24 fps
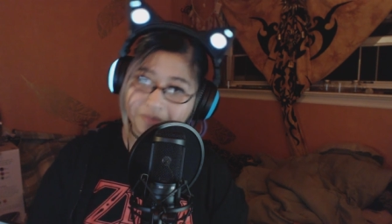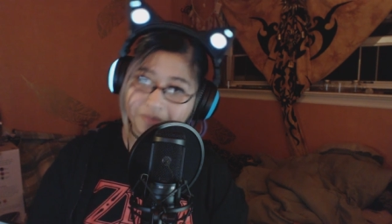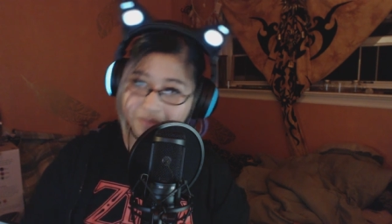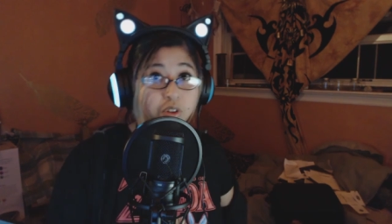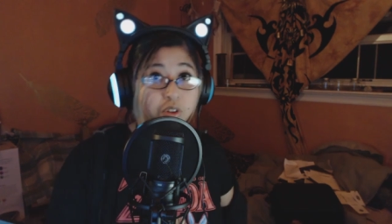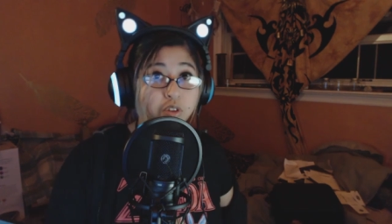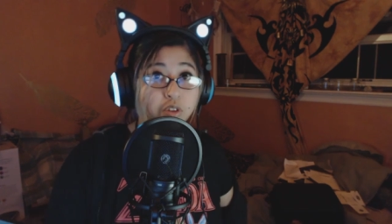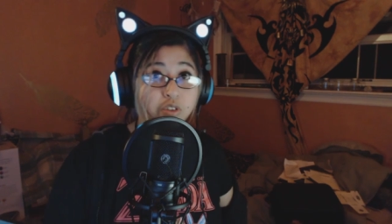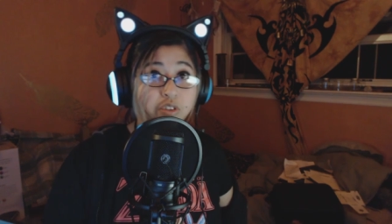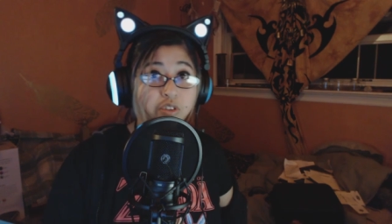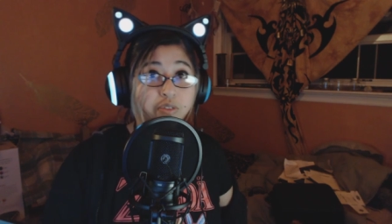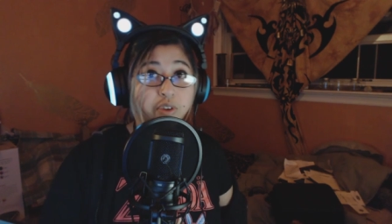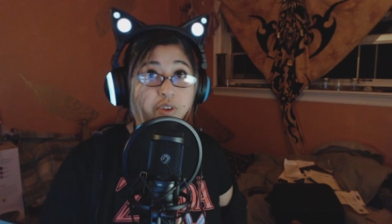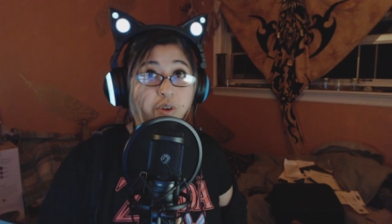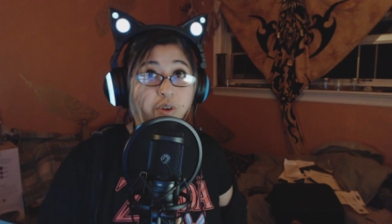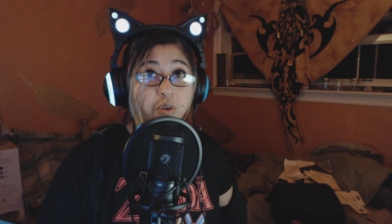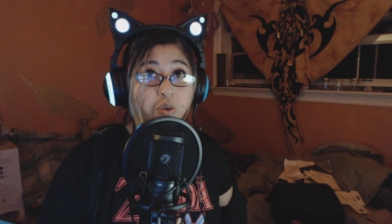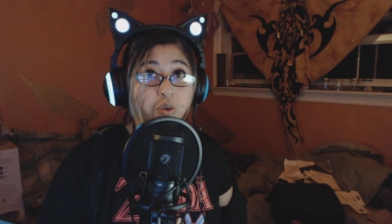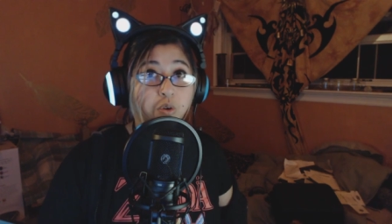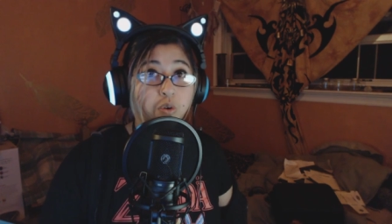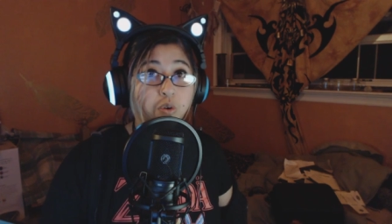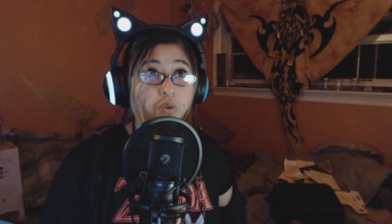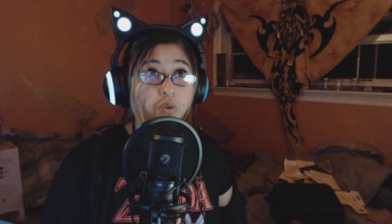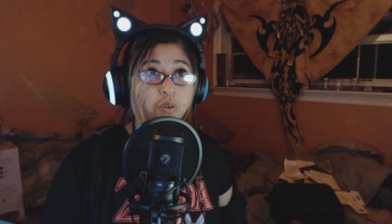For those of you
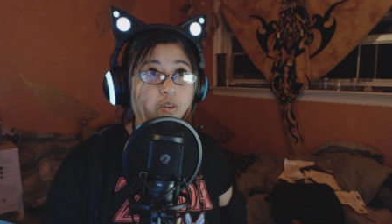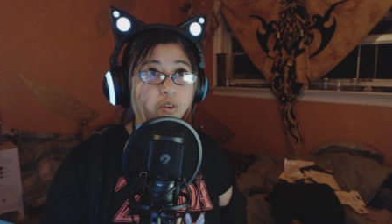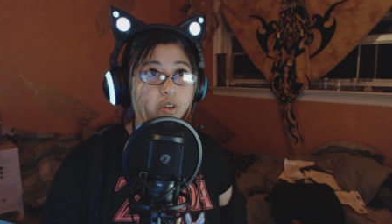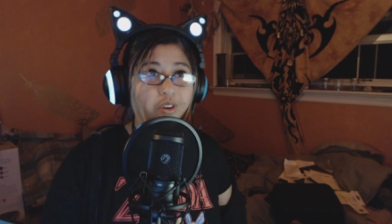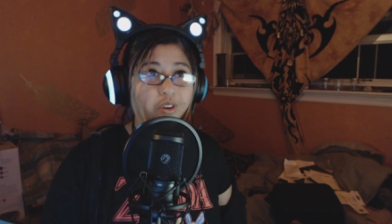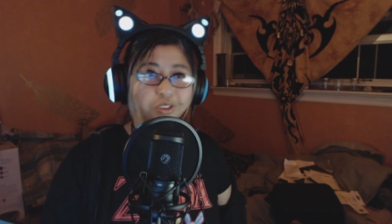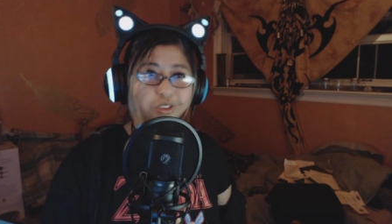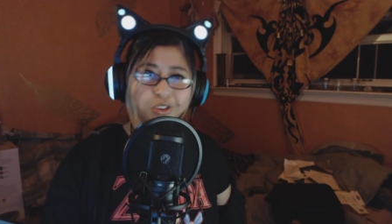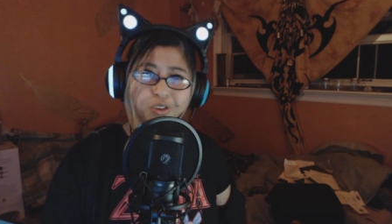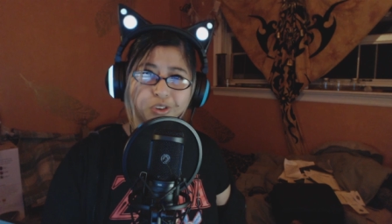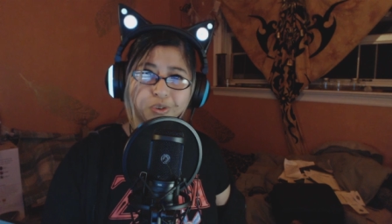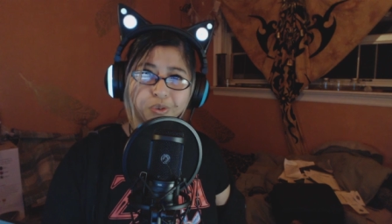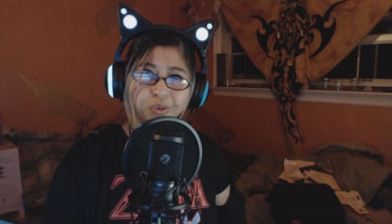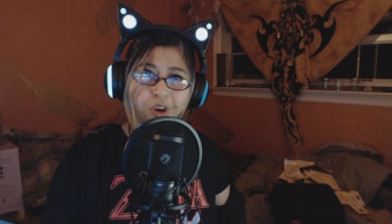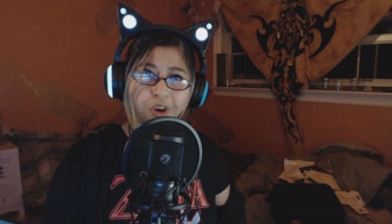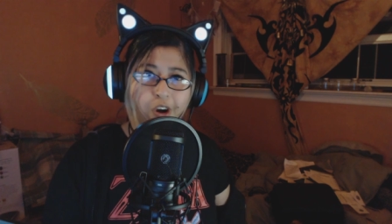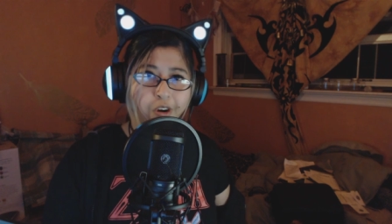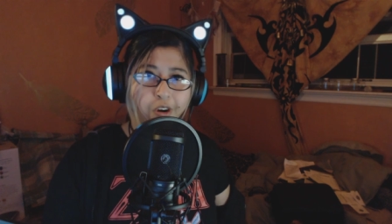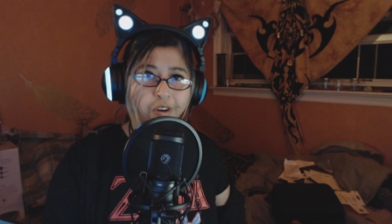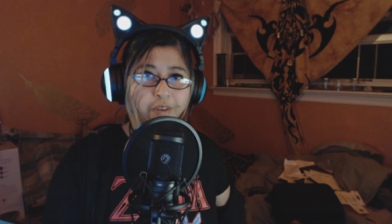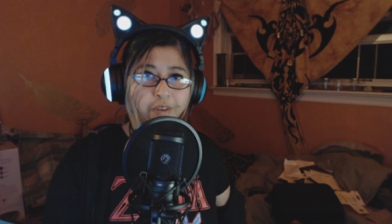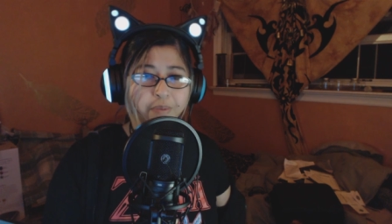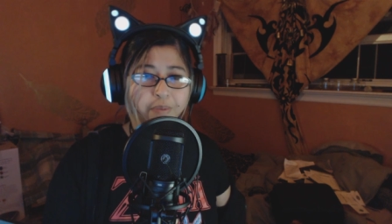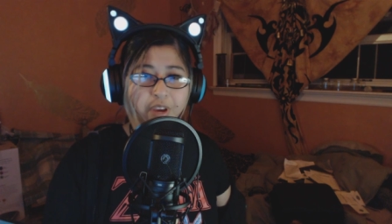who do
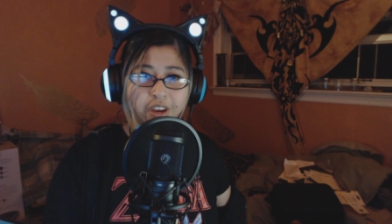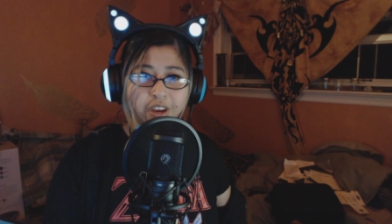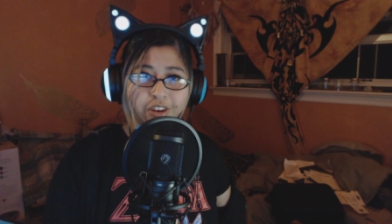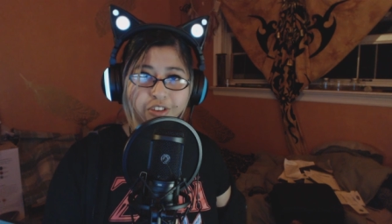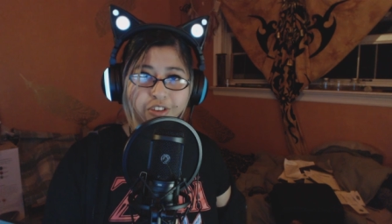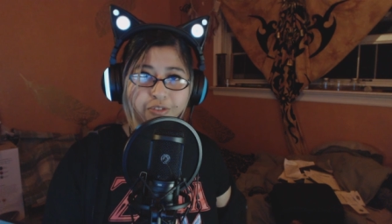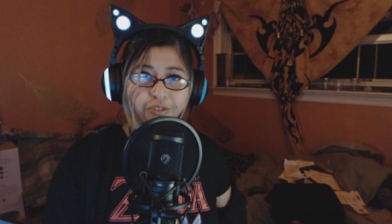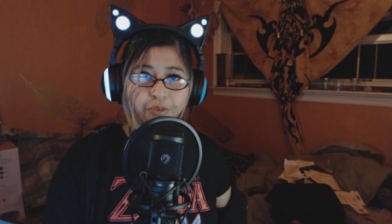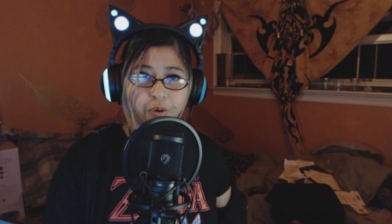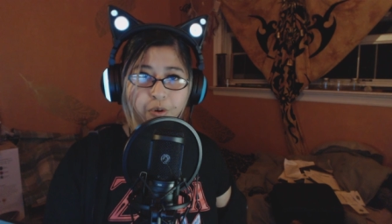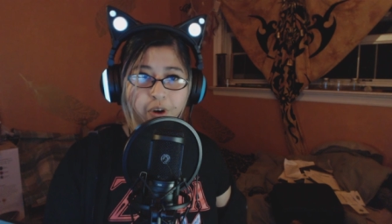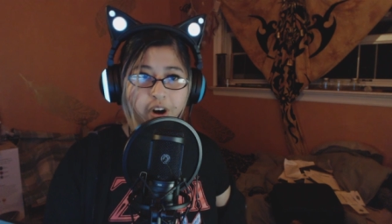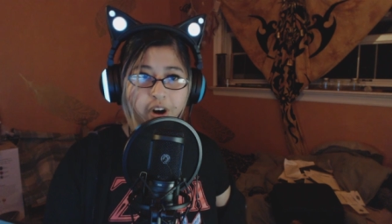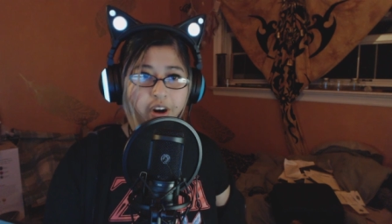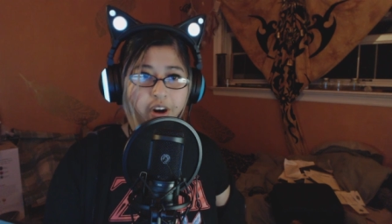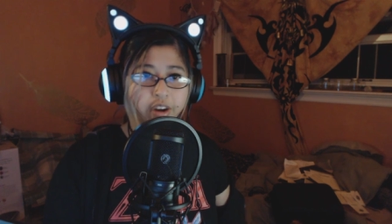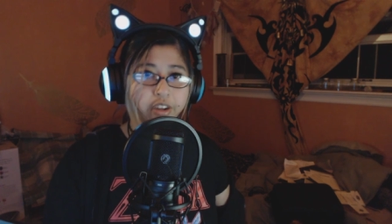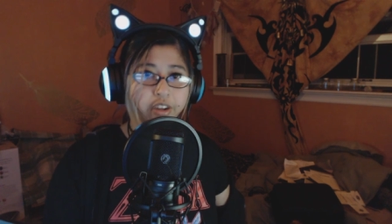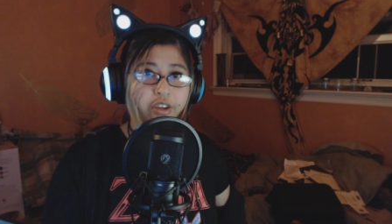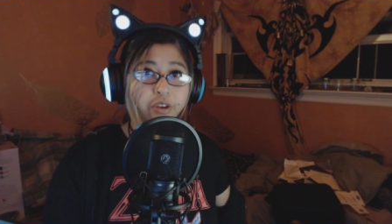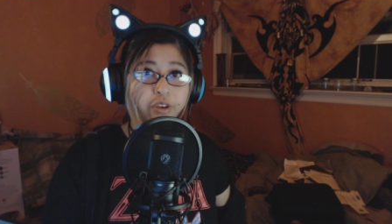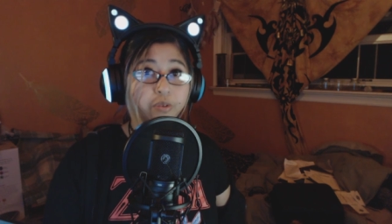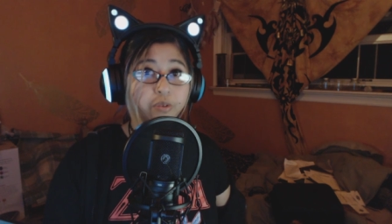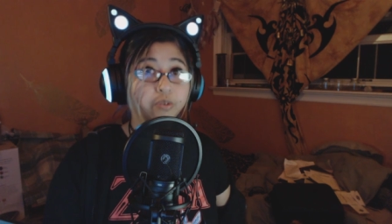own a
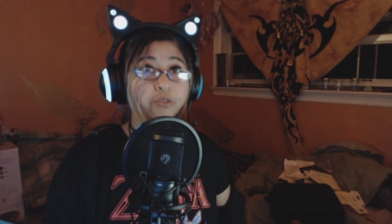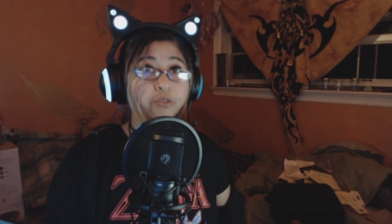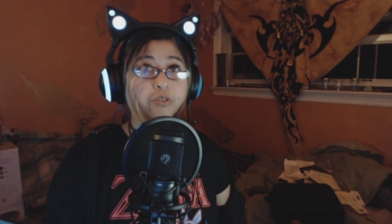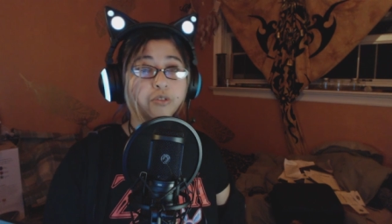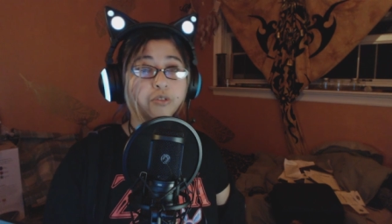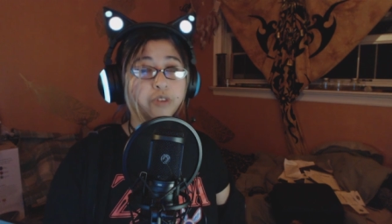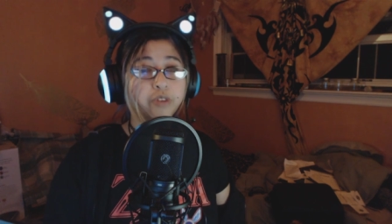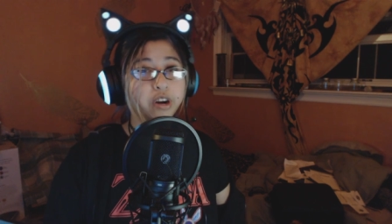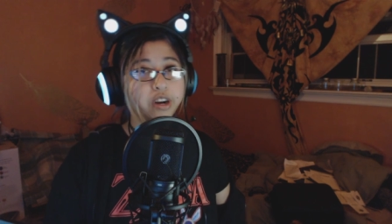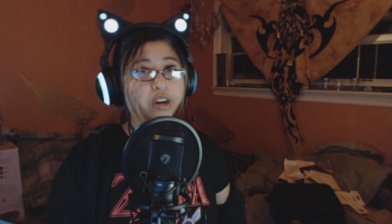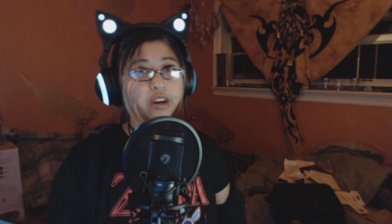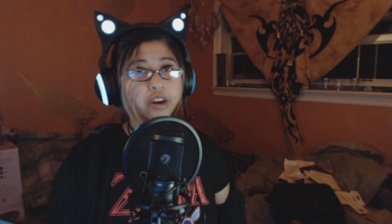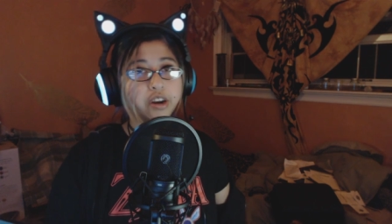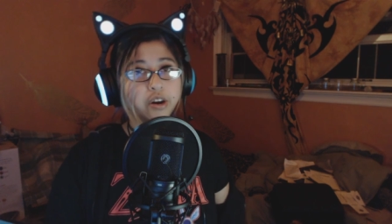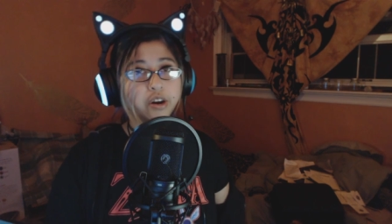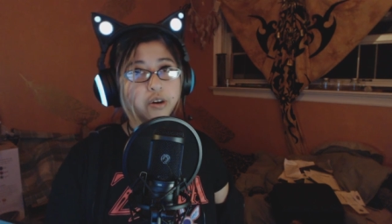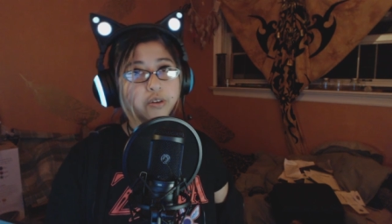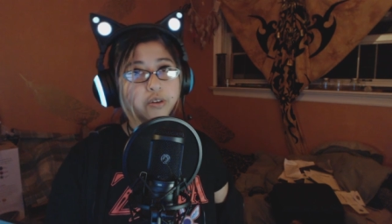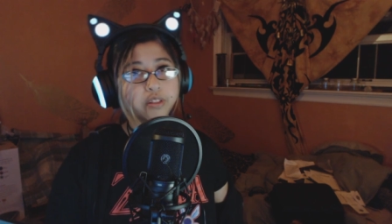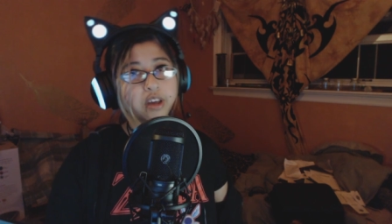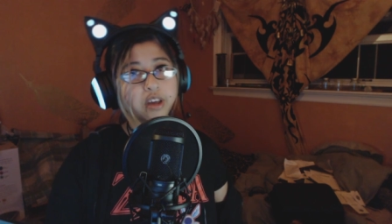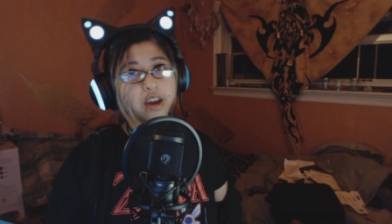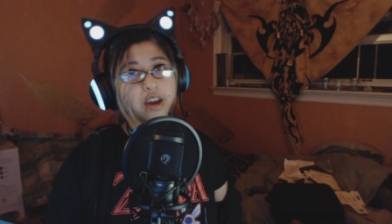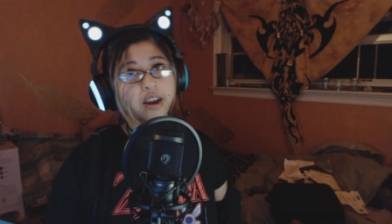PS4, you already
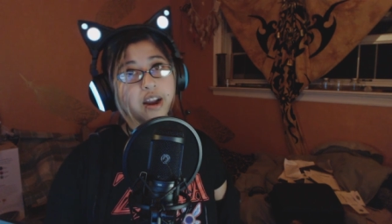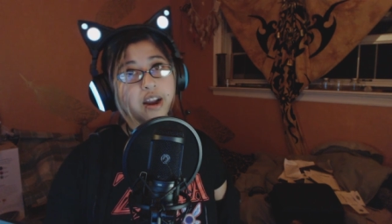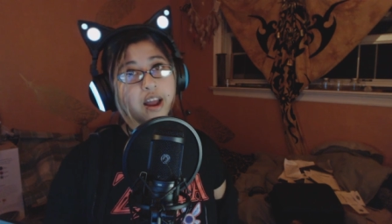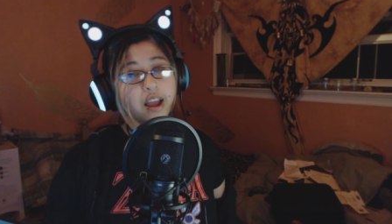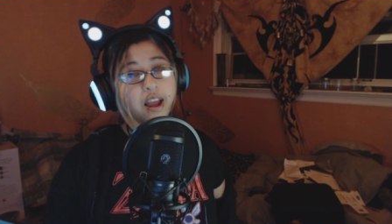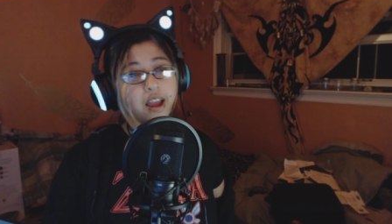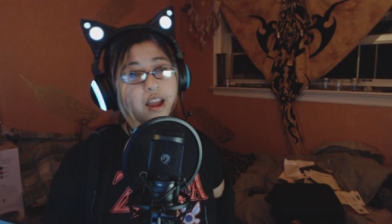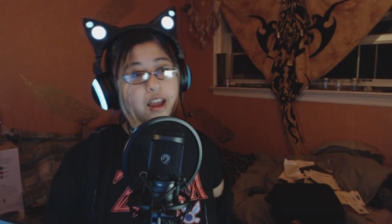know that